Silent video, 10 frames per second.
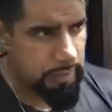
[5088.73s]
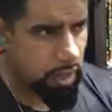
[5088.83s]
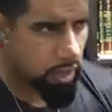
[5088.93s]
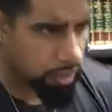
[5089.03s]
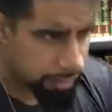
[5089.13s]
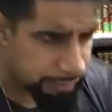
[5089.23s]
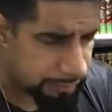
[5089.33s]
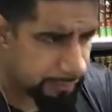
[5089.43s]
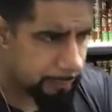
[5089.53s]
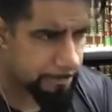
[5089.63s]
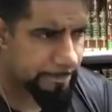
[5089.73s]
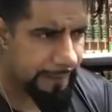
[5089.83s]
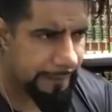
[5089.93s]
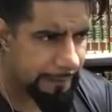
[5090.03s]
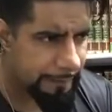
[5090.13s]
on,
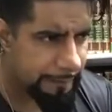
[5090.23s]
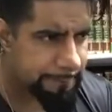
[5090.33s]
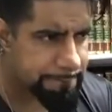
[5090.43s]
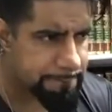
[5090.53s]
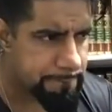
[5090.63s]
uh,